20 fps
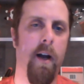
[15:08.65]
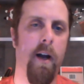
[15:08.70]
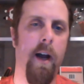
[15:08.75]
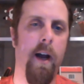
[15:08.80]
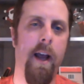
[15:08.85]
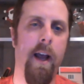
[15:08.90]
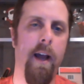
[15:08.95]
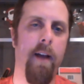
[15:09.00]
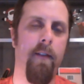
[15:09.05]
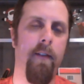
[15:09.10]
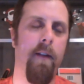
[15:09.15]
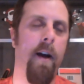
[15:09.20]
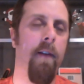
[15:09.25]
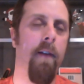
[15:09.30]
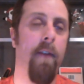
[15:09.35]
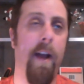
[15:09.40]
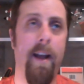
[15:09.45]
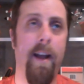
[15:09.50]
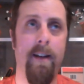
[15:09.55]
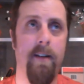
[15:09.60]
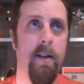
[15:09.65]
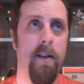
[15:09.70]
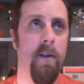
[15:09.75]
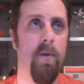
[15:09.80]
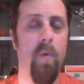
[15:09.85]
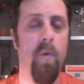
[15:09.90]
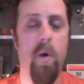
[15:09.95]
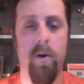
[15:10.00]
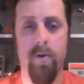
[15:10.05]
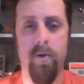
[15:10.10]
I've had
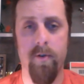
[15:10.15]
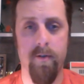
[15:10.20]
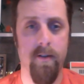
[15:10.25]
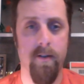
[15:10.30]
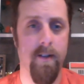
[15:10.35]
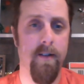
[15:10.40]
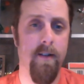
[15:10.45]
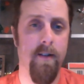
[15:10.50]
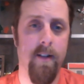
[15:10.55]
dishwashers.